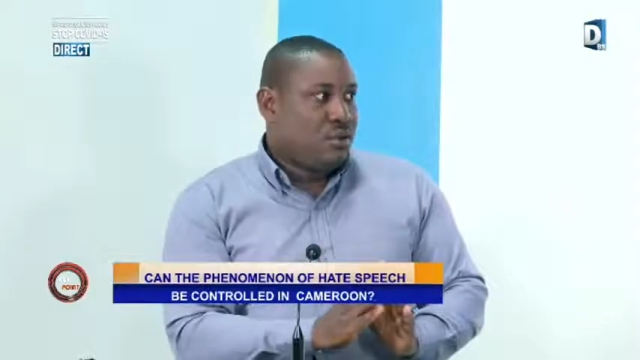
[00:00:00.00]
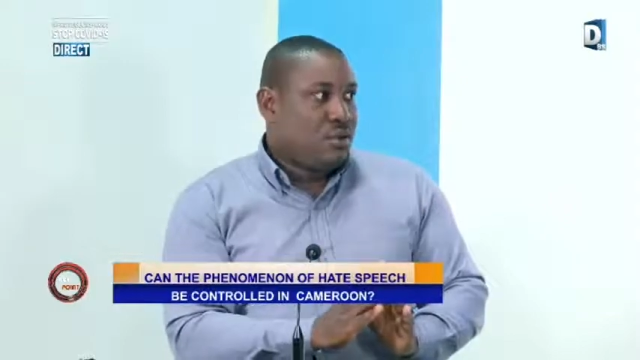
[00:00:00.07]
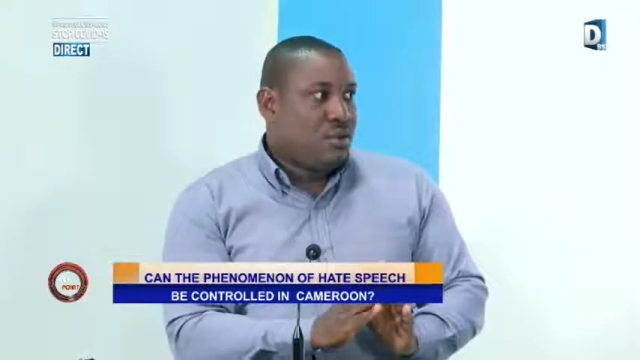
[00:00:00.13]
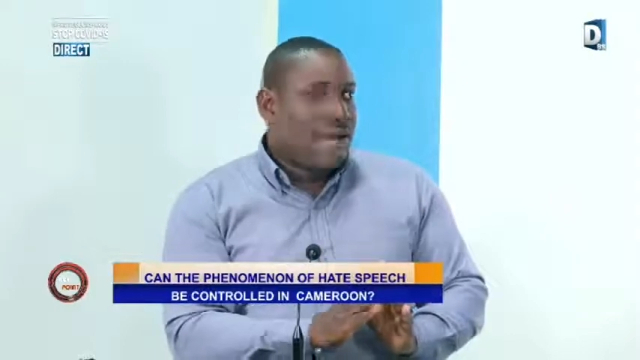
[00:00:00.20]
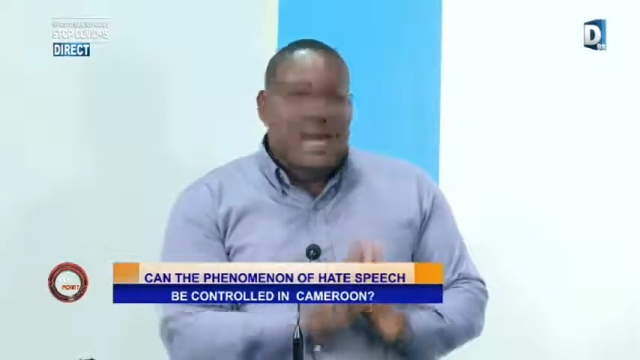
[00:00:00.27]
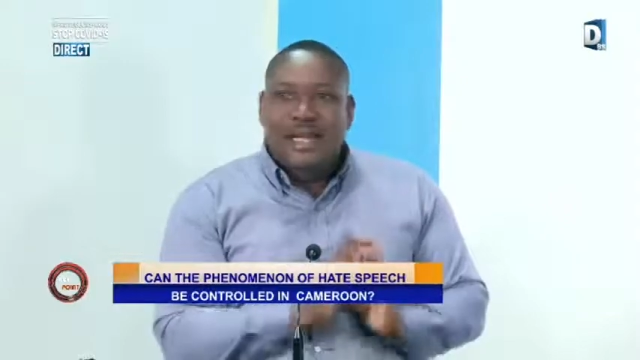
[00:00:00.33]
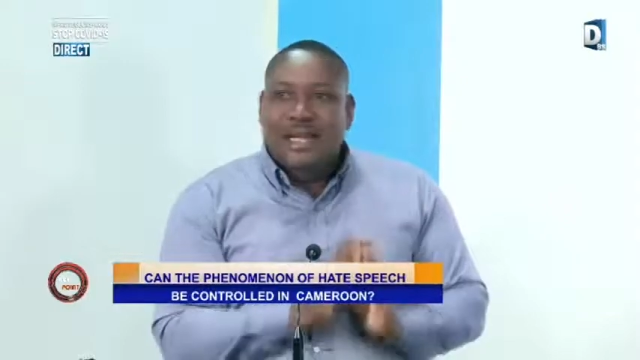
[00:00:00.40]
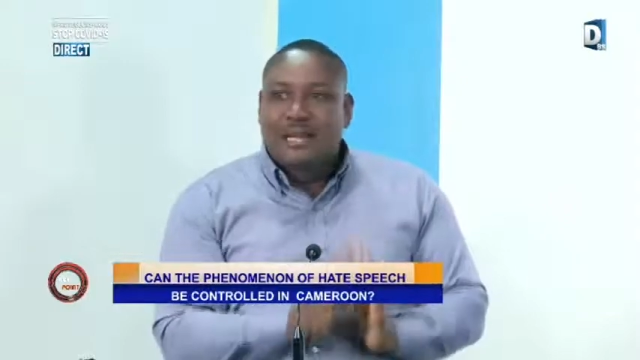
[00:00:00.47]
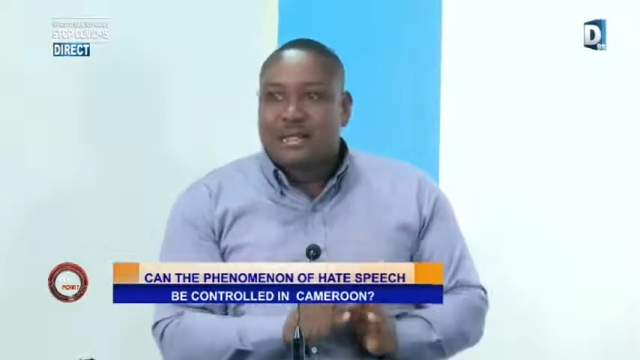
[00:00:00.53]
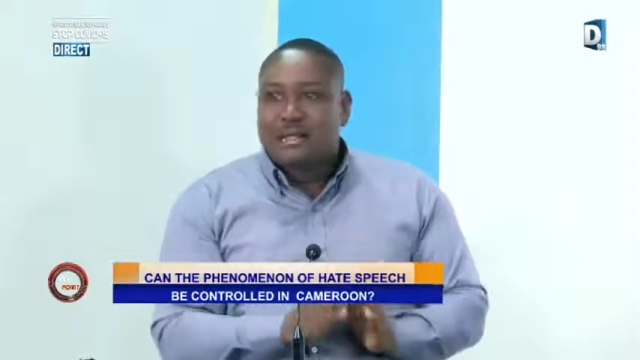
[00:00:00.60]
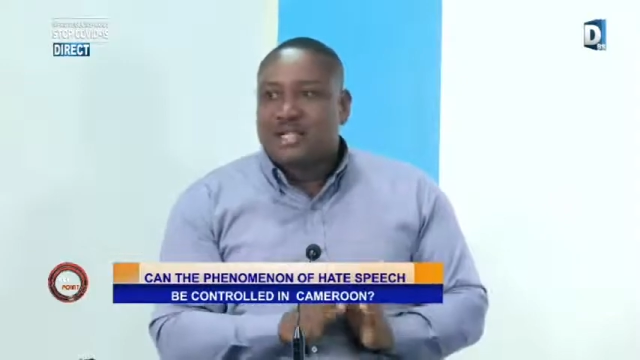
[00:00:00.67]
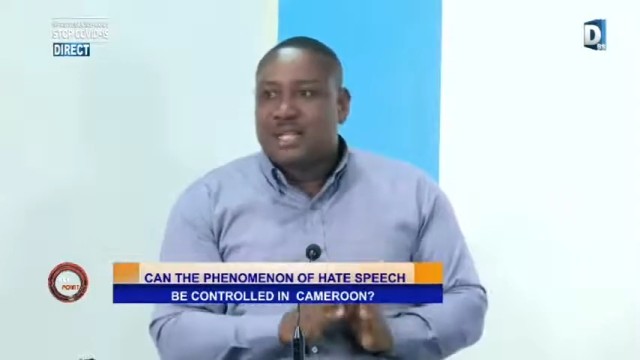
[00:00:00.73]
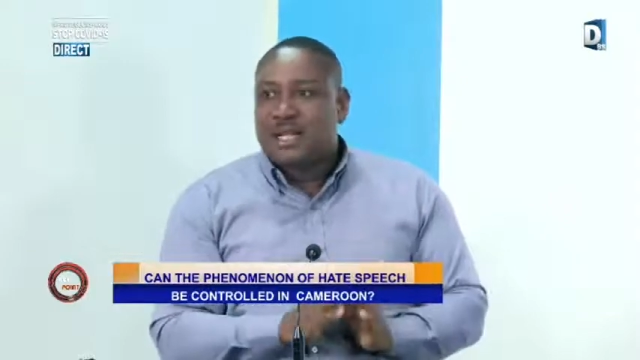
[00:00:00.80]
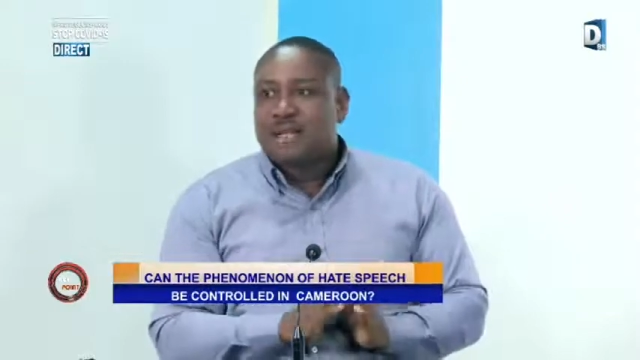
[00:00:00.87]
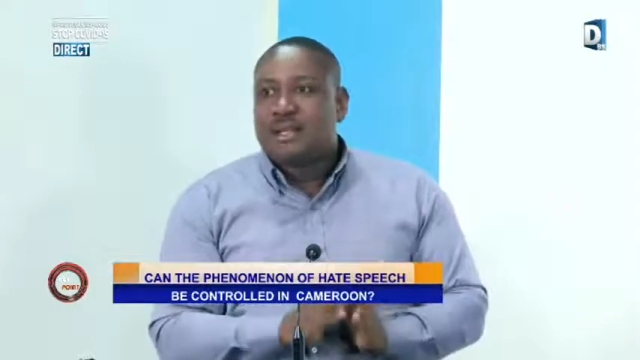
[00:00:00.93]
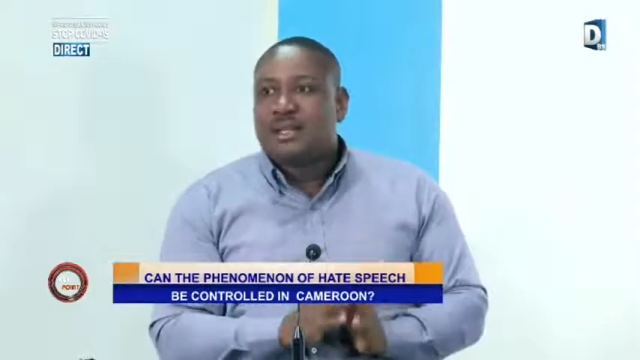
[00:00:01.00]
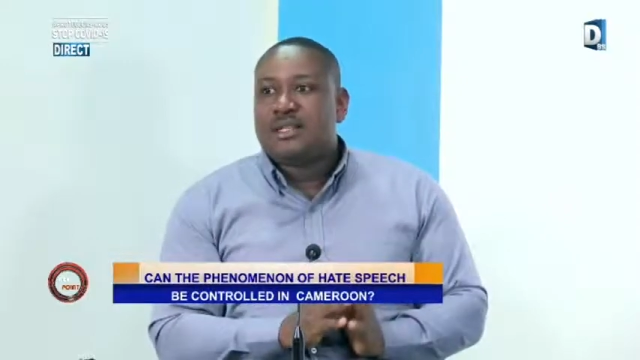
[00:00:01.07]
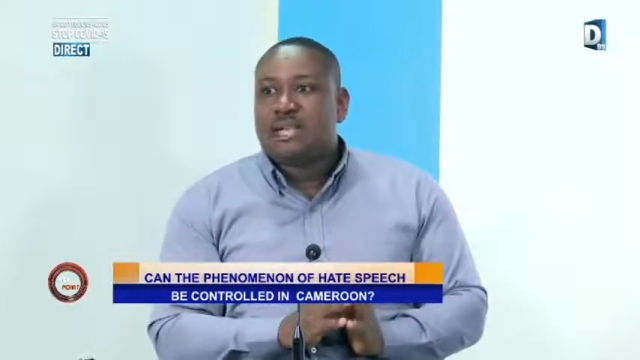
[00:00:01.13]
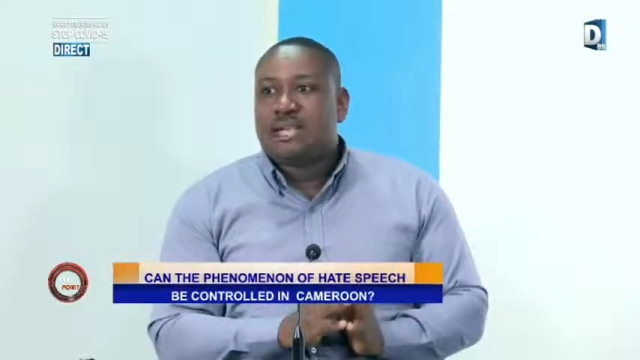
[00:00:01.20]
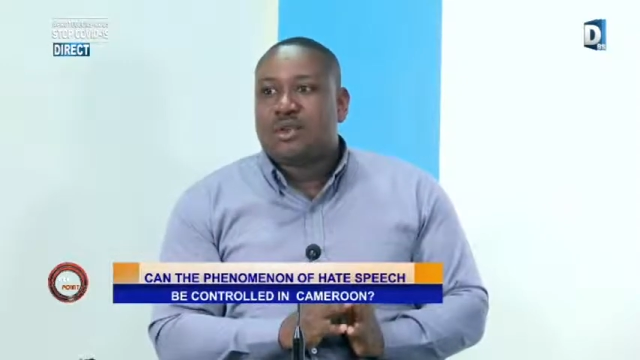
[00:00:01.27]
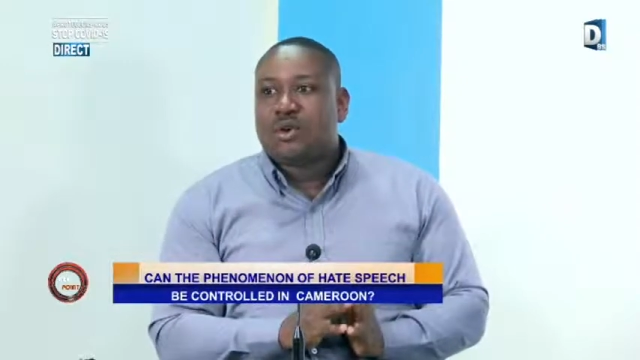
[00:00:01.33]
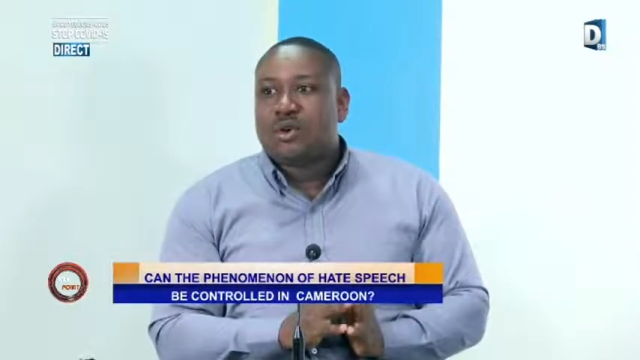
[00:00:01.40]
And those are the things
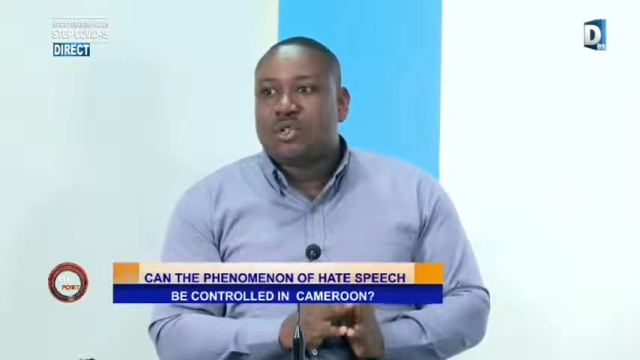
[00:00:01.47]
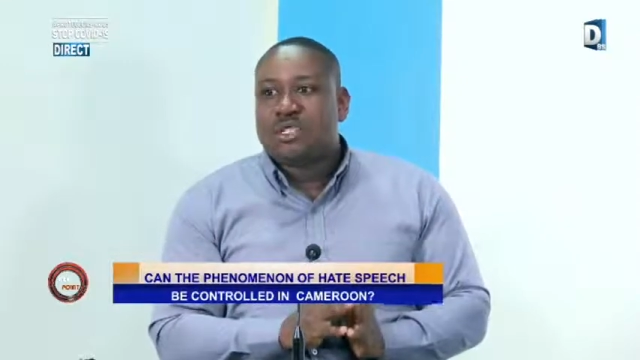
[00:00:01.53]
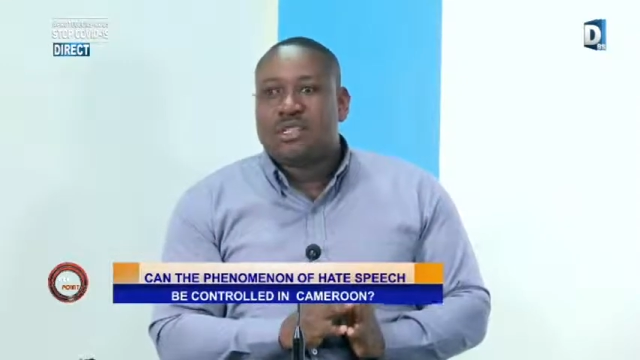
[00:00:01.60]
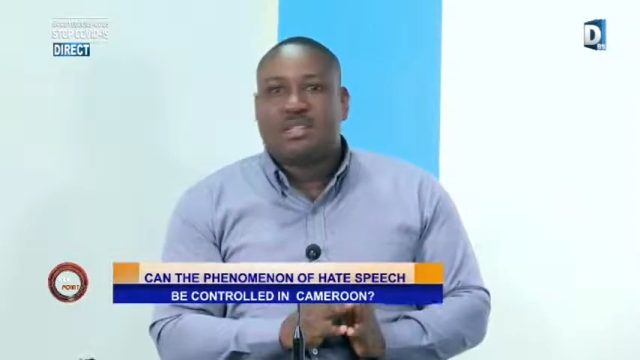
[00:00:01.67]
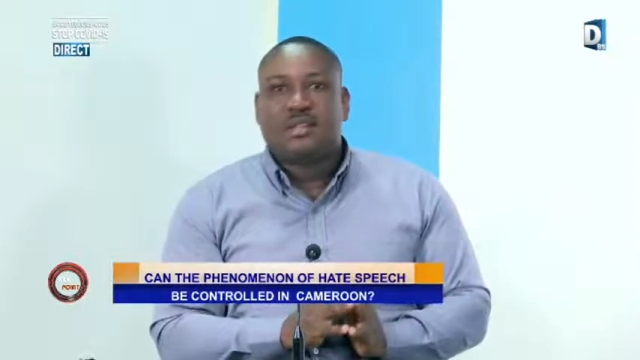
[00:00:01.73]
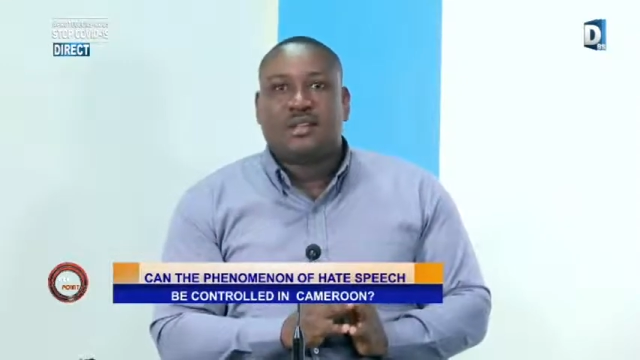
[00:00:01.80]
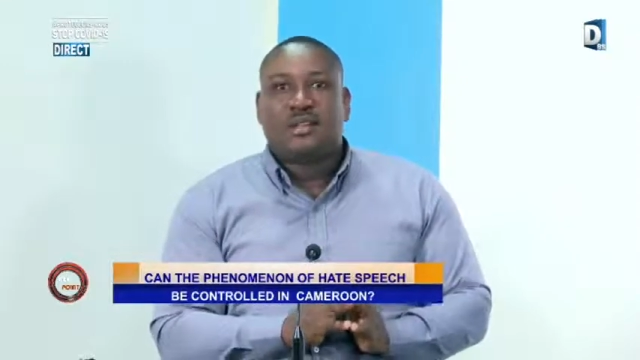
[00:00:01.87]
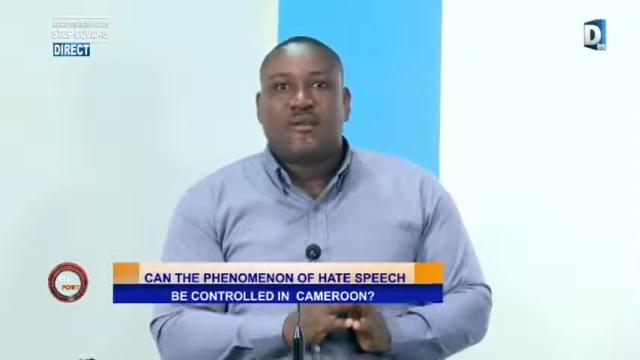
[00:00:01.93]
that causes